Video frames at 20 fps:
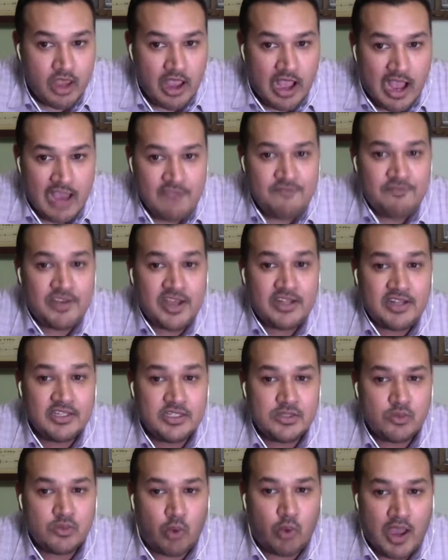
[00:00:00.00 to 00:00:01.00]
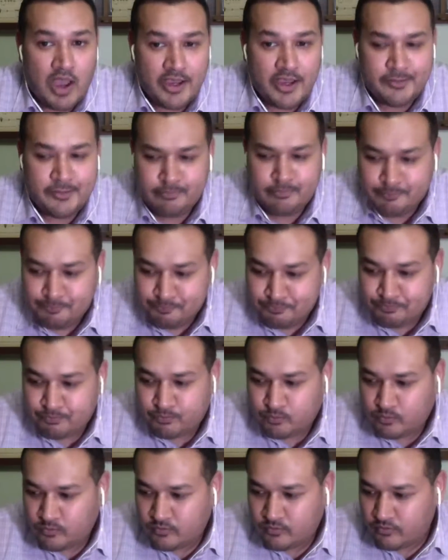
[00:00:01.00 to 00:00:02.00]
I find this wine
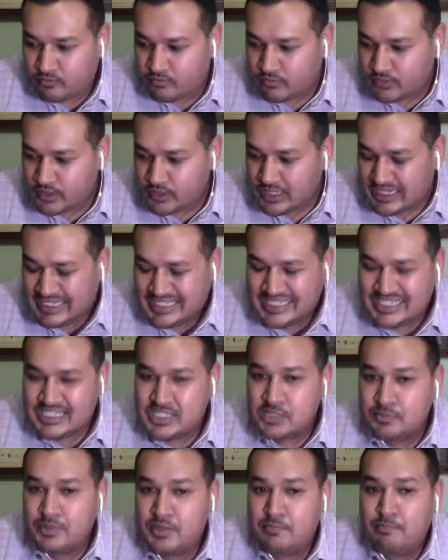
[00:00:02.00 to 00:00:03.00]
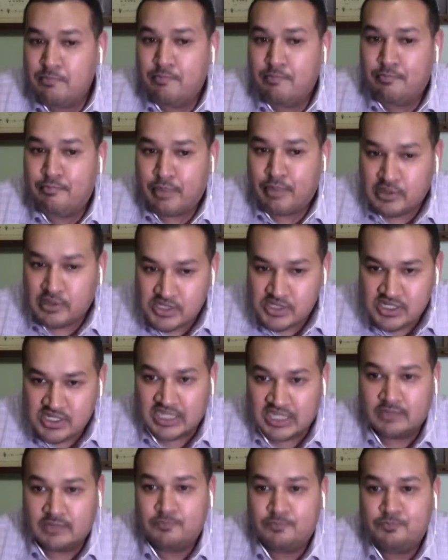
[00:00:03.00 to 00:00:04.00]
to be
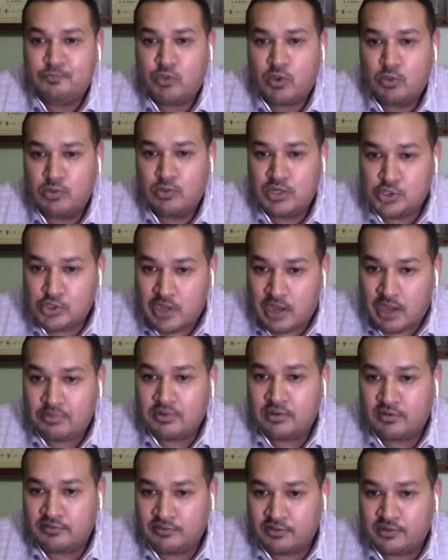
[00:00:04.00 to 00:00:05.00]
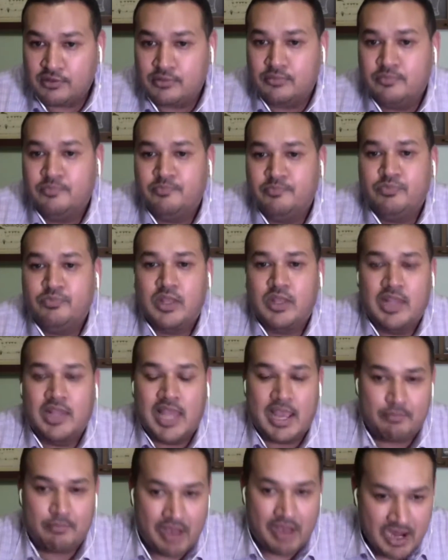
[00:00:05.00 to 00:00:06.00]
bursting with tropical fruit
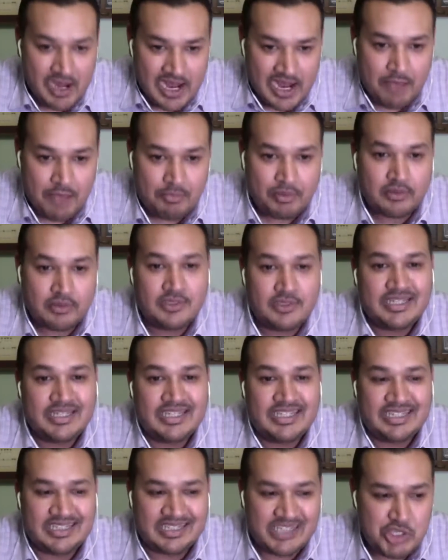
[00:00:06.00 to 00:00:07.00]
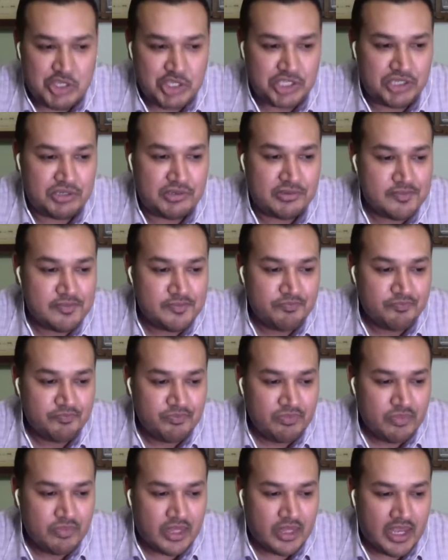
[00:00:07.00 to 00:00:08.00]
like pineapple and lychee.
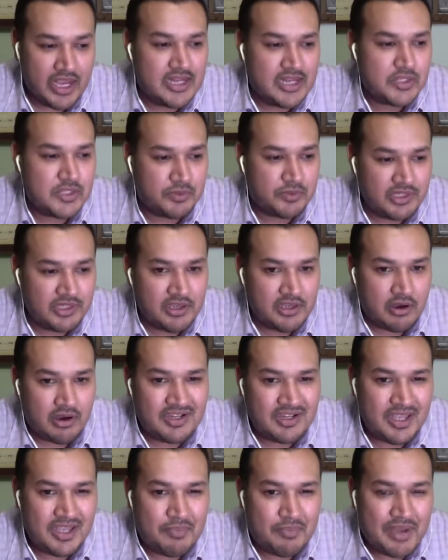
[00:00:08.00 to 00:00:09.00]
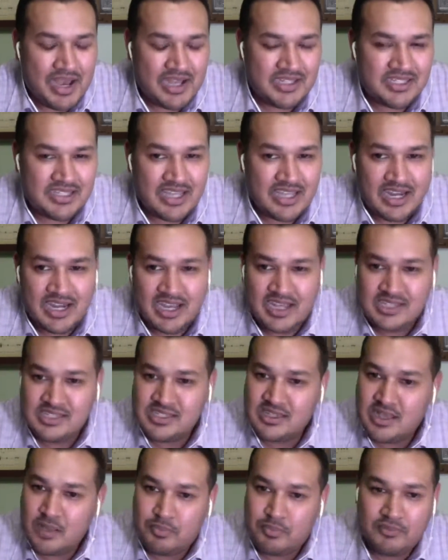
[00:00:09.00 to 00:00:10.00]
And it's really hard to get past that. It has
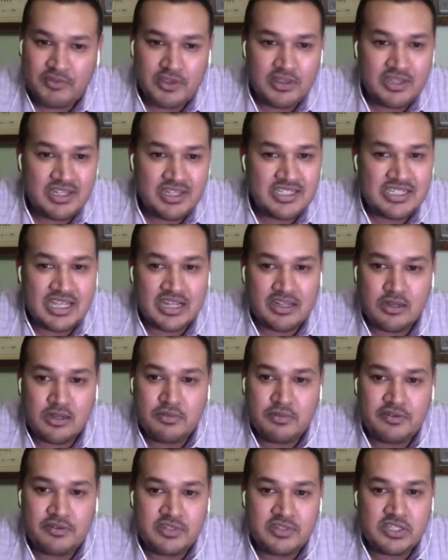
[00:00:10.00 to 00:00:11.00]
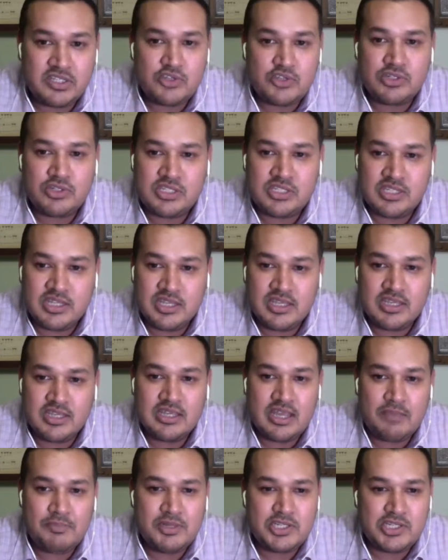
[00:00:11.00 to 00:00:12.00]
a couple of other things, like a little bit of a citrus
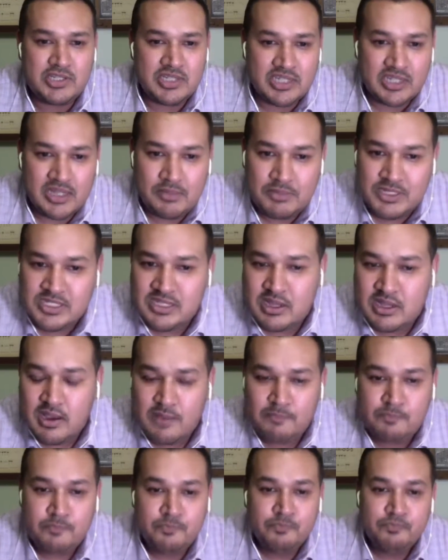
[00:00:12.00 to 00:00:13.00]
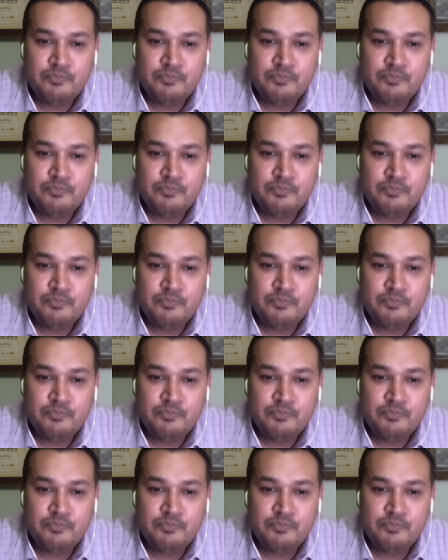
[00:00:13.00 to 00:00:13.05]
thing. I mentioned the clementine.